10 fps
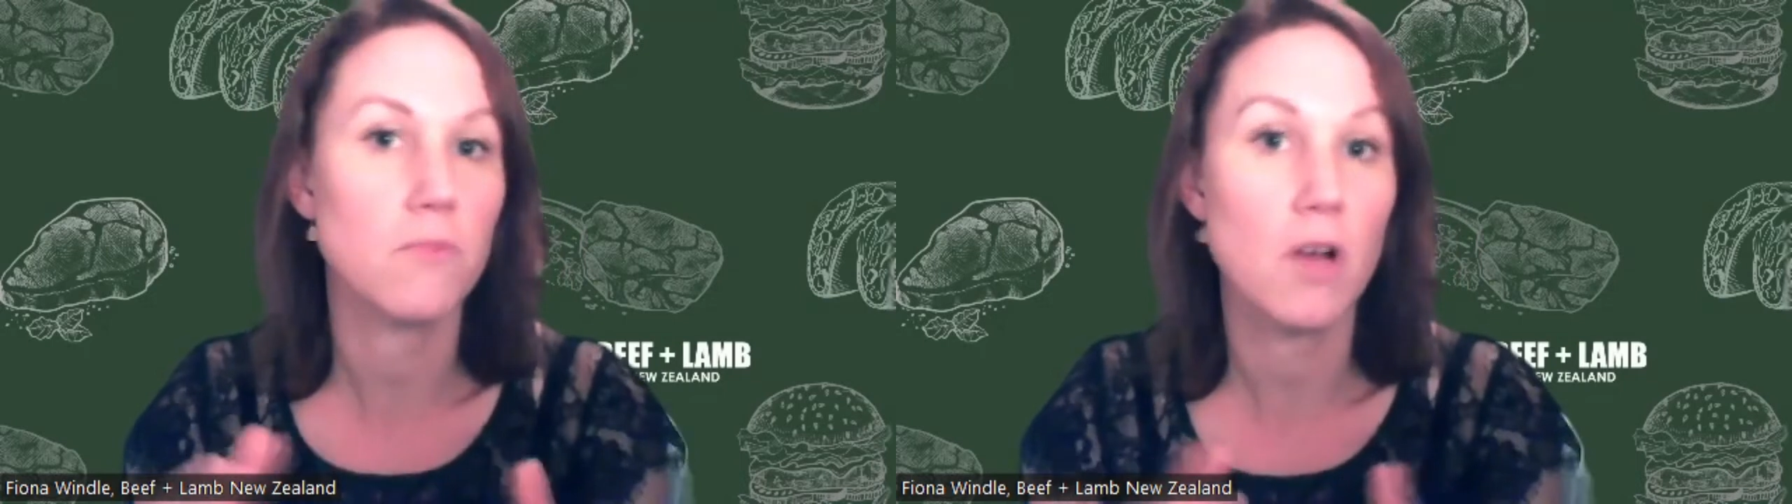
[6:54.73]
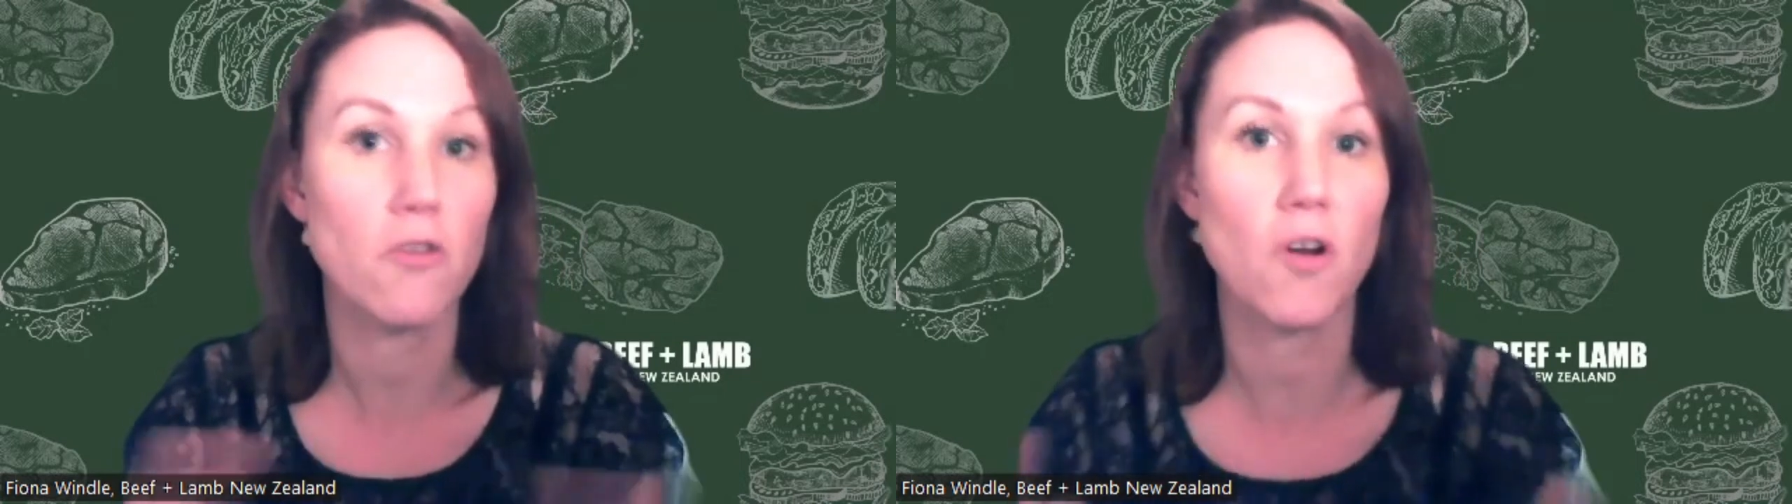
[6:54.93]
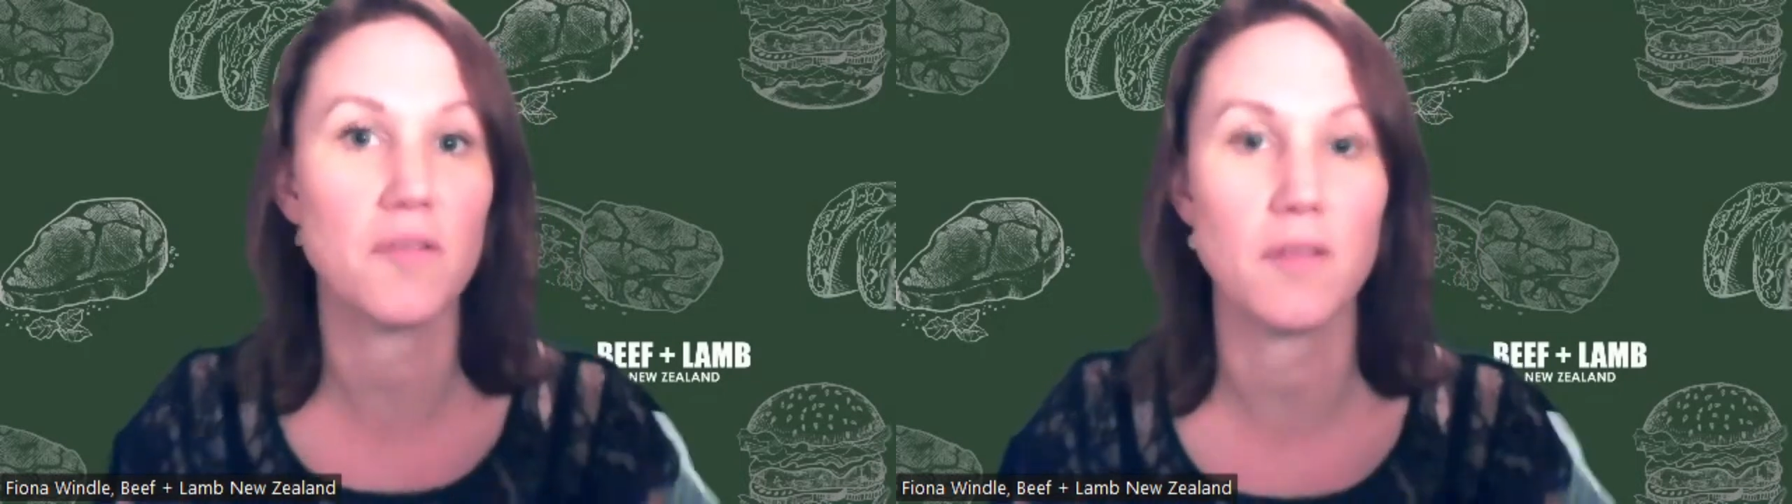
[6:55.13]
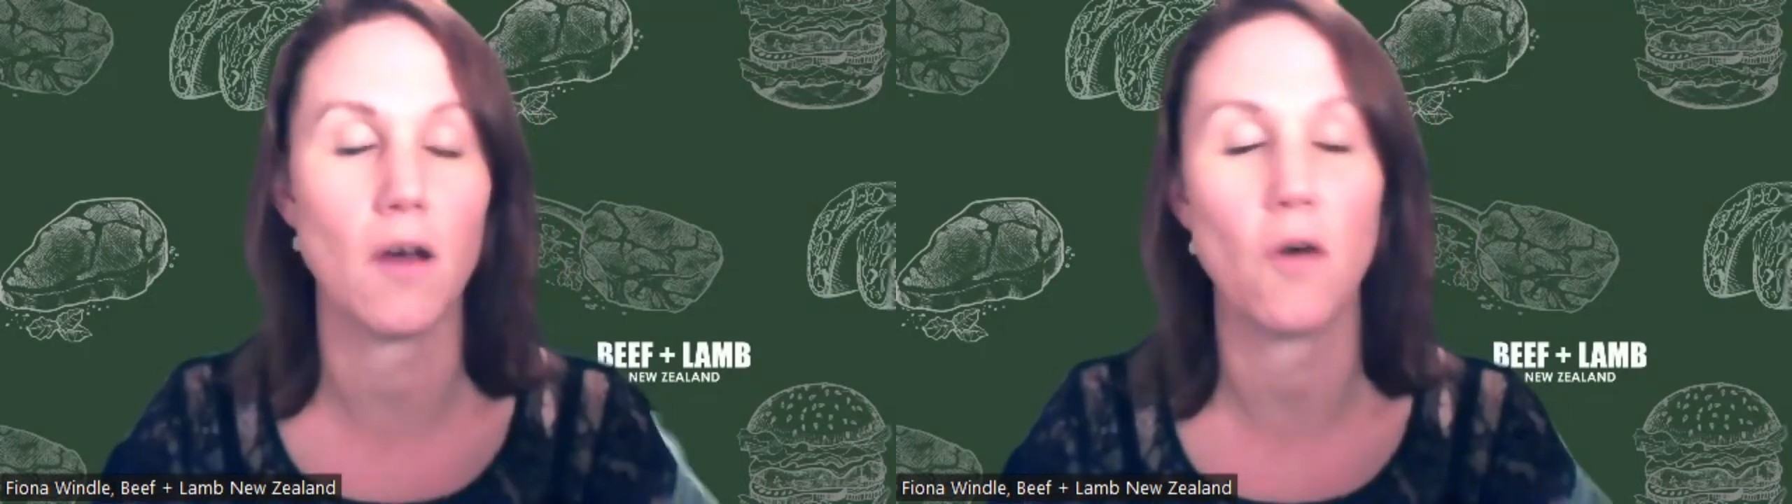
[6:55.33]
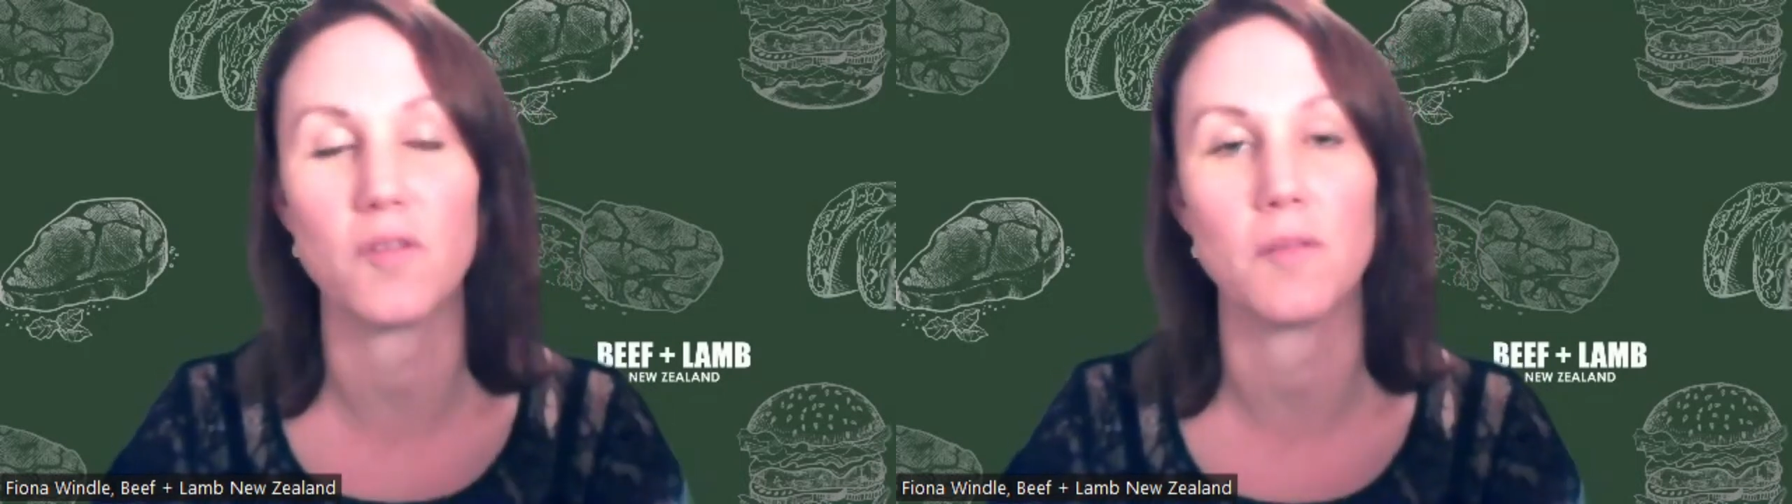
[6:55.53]
across the
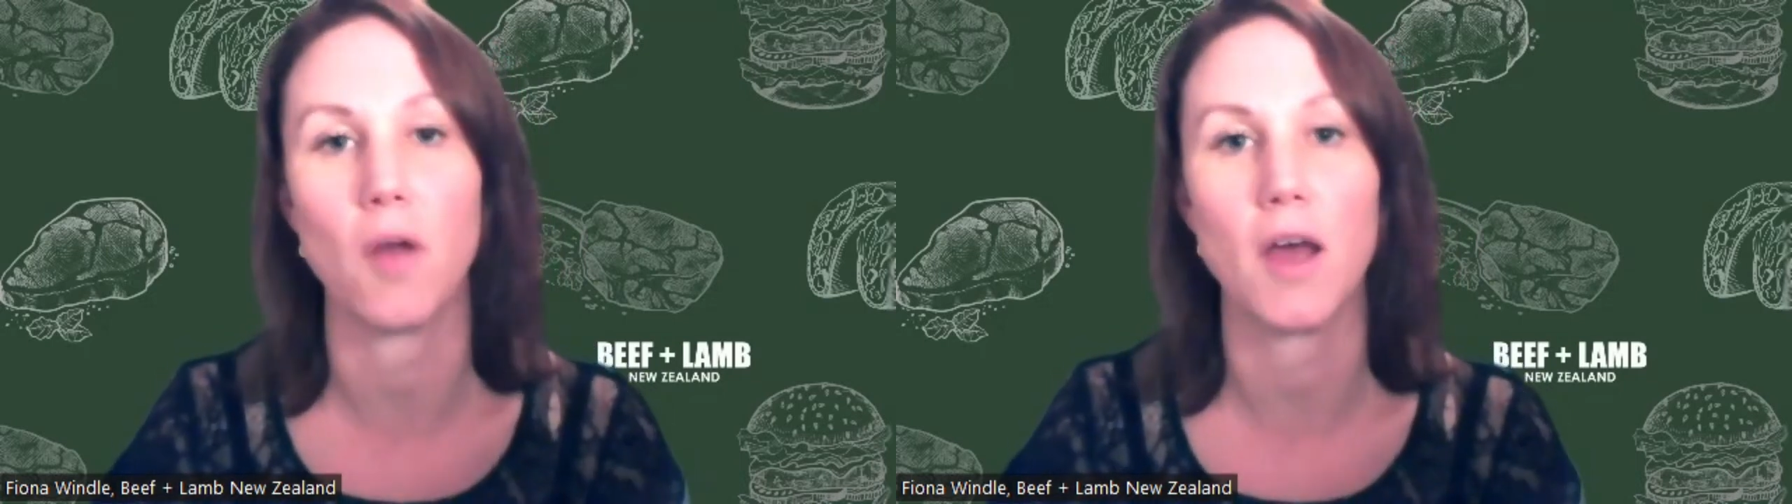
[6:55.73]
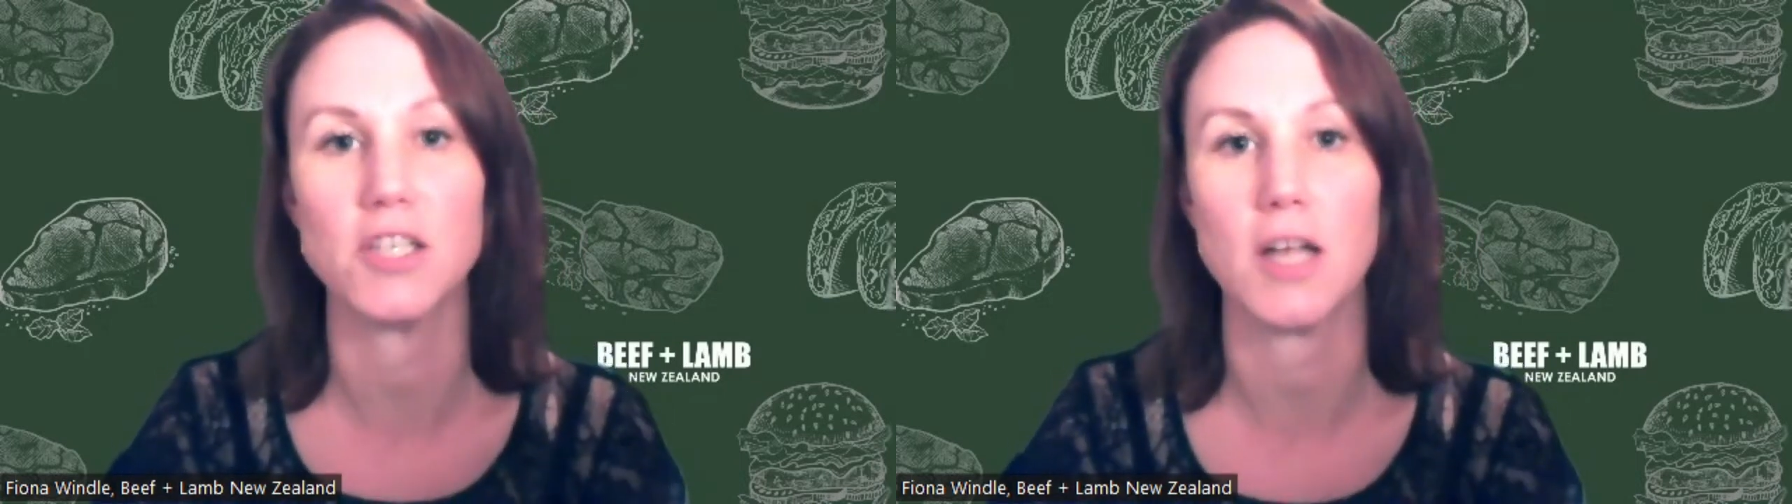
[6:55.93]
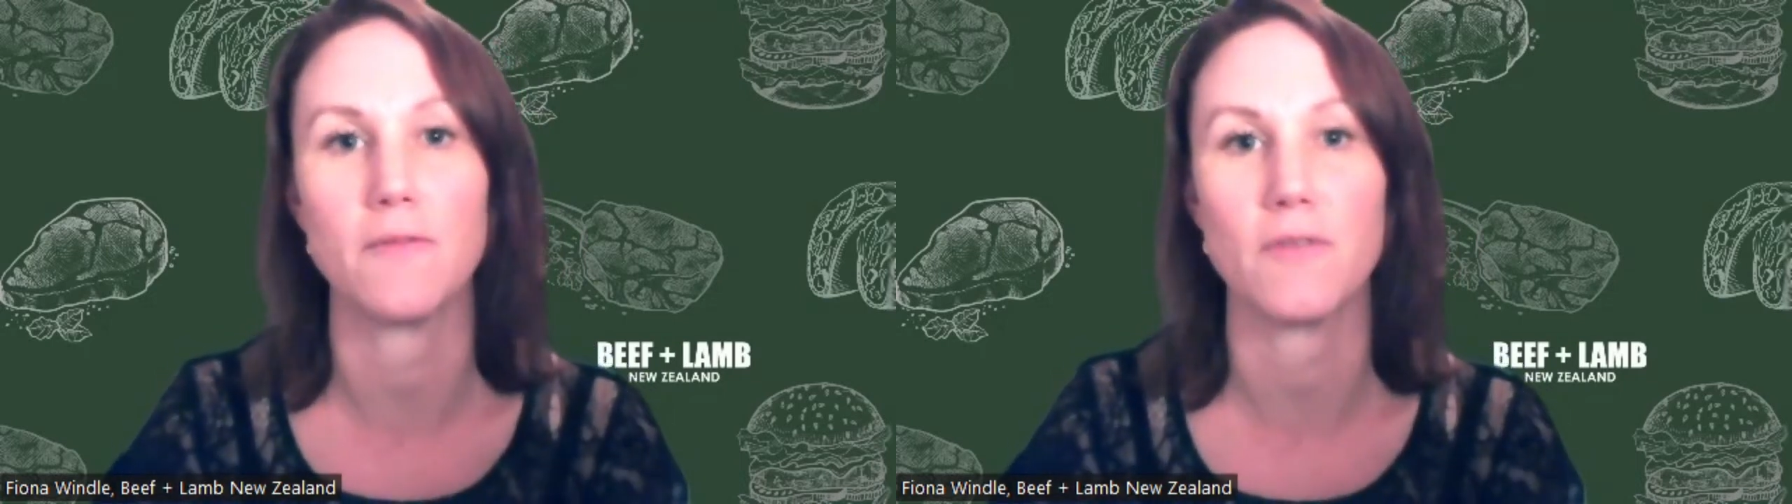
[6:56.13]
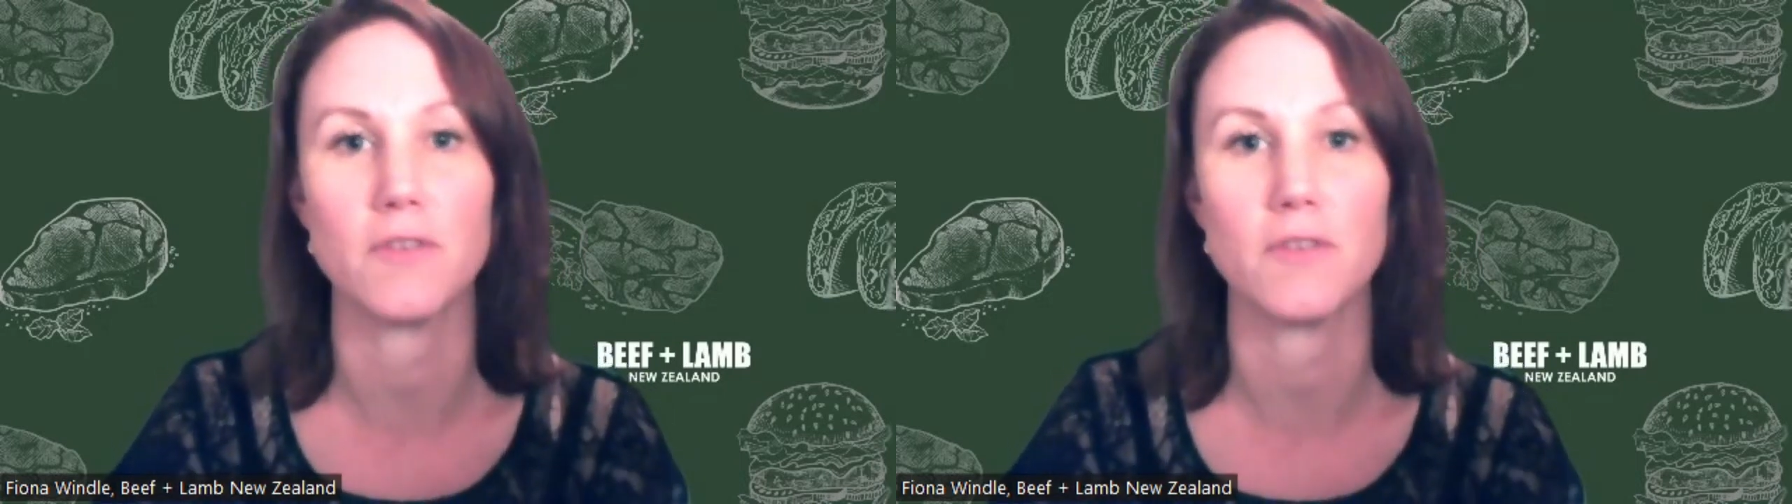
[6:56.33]
whole supply chain